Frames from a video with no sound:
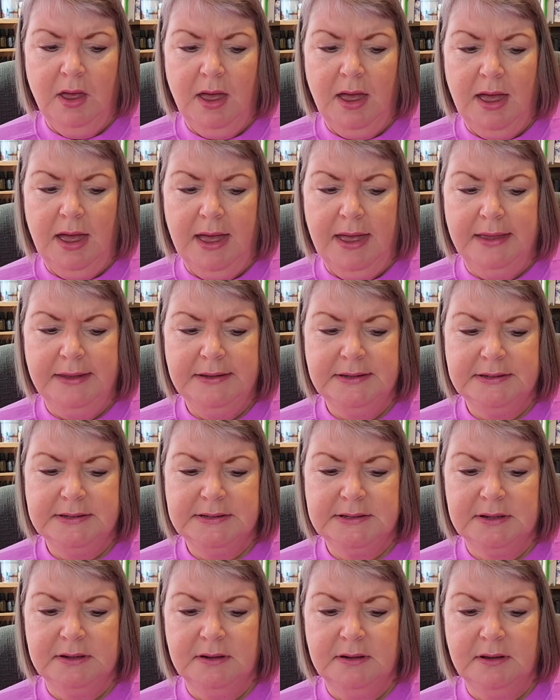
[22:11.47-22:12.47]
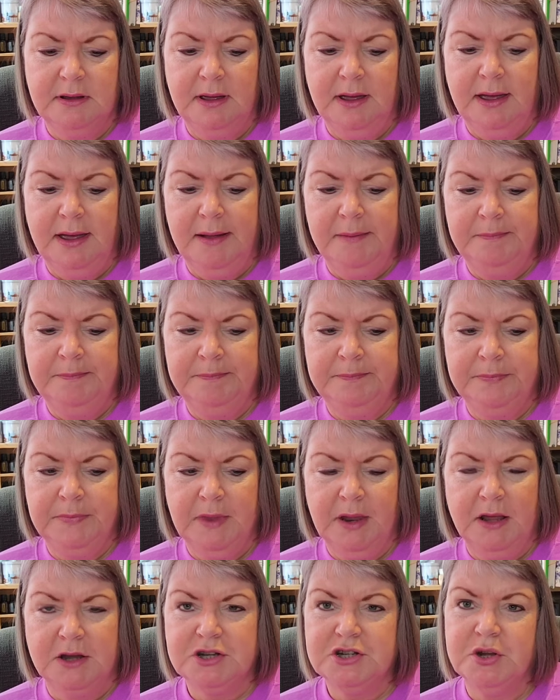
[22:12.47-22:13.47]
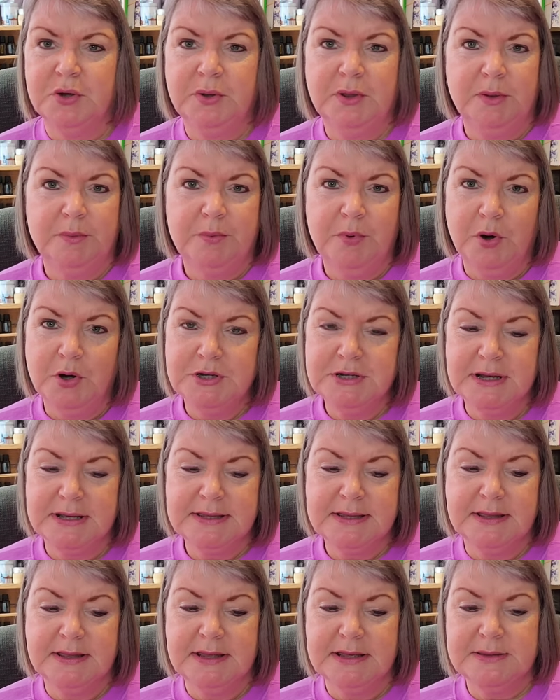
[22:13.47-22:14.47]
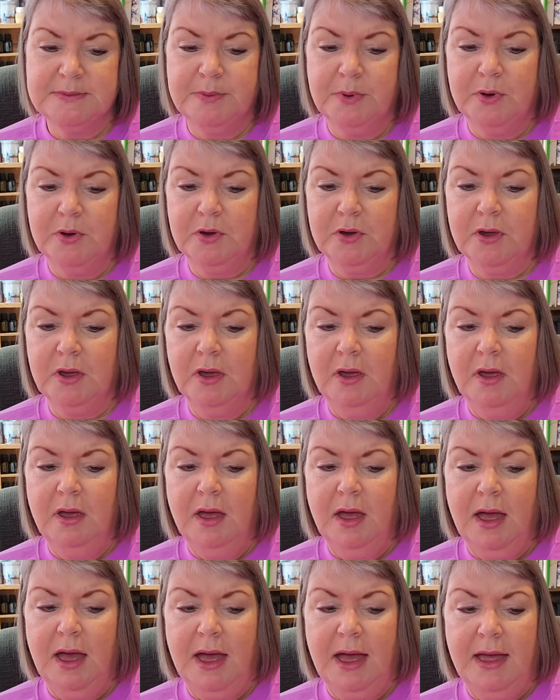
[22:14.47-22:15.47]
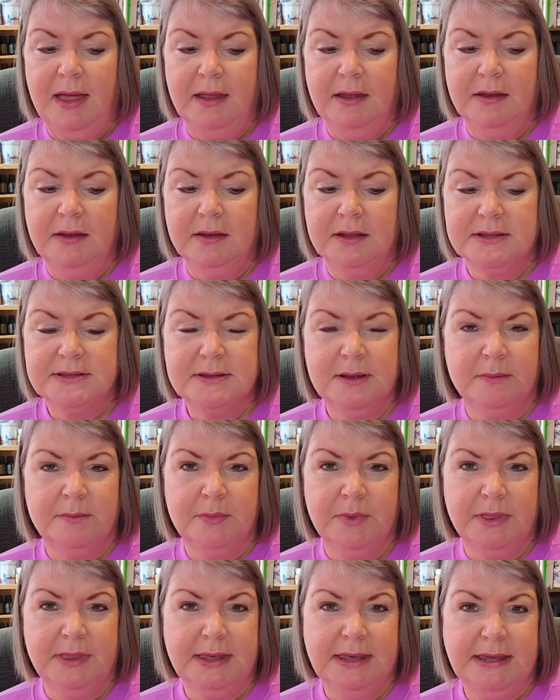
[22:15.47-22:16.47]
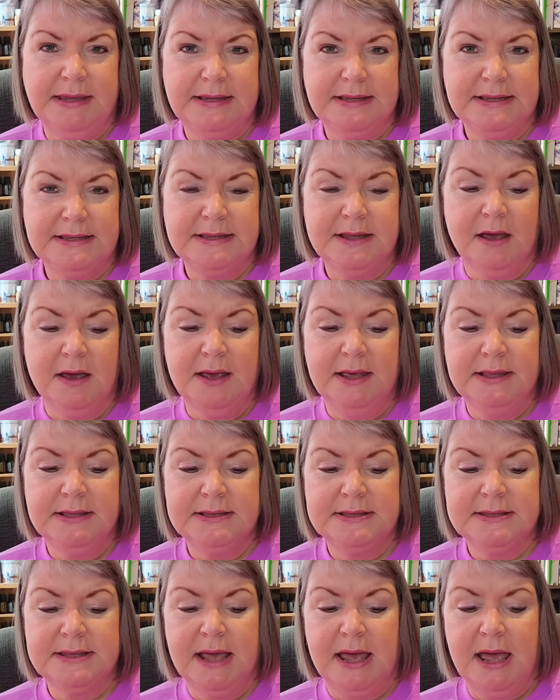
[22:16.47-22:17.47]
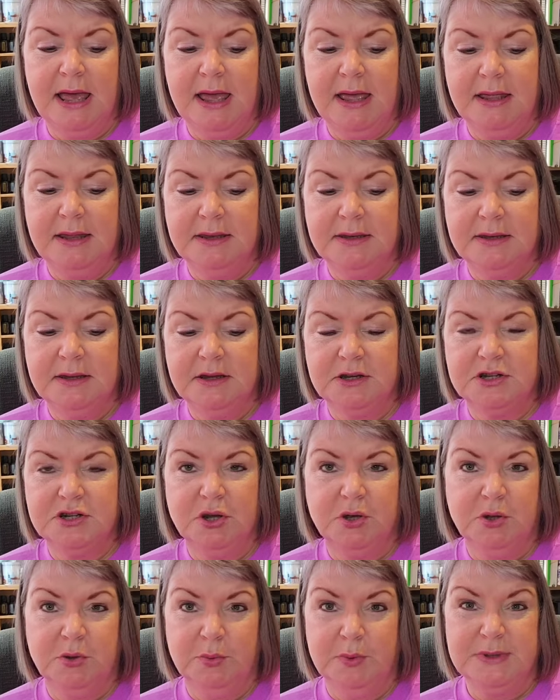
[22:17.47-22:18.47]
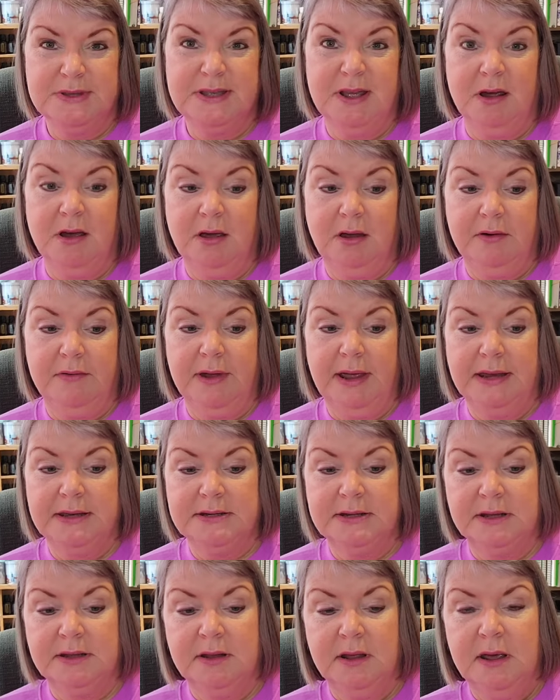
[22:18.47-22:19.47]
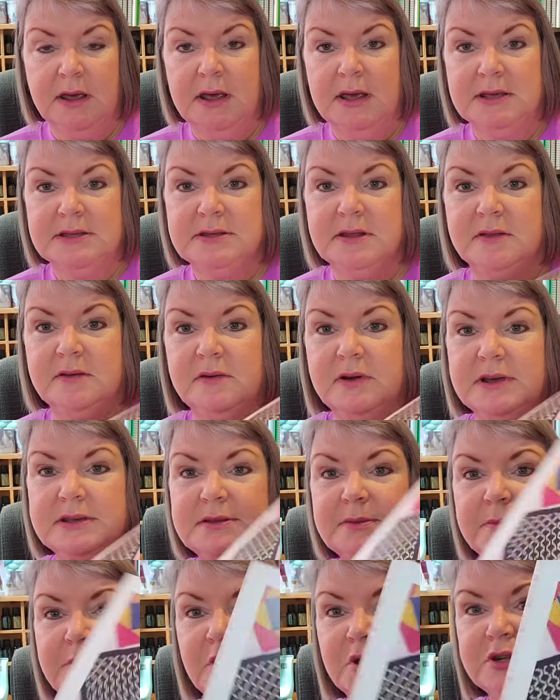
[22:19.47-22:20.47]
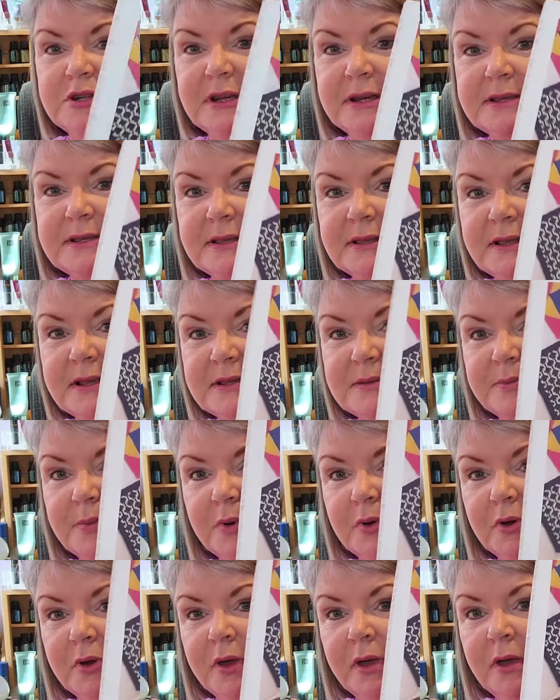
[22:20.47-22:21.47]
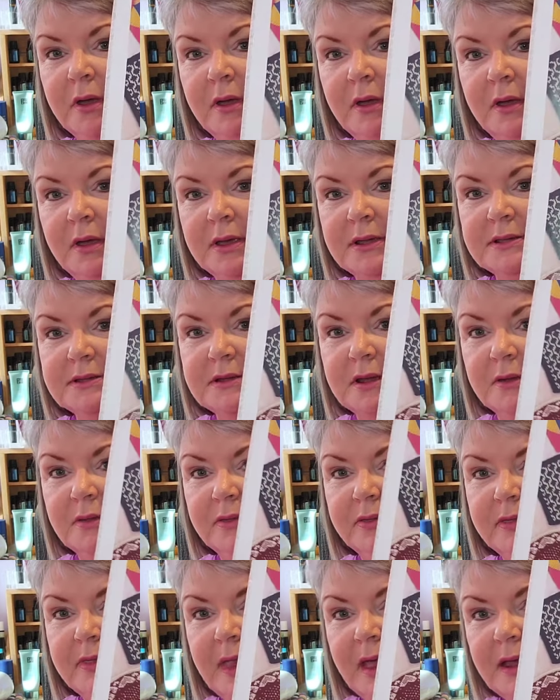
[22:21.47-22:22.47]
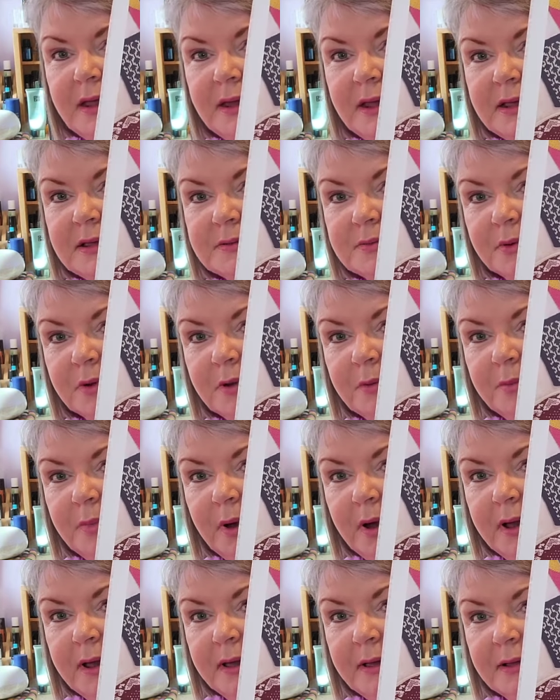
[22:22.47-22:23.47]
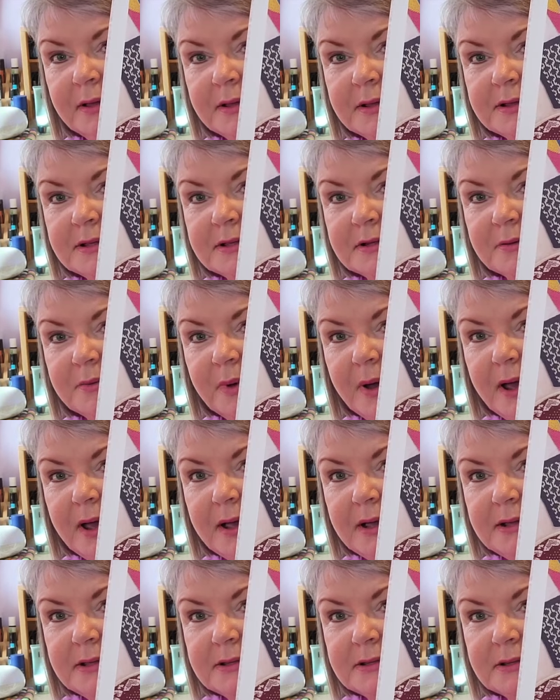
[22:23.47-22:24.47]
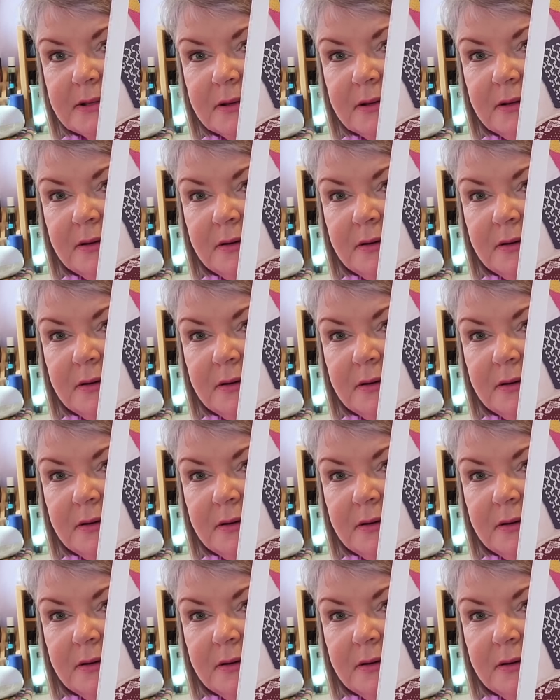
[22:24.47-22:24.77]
and I show you the projects in this book and some of the designs, and show you the ones that I created. So there are some projects in this book. So that is one of my squares.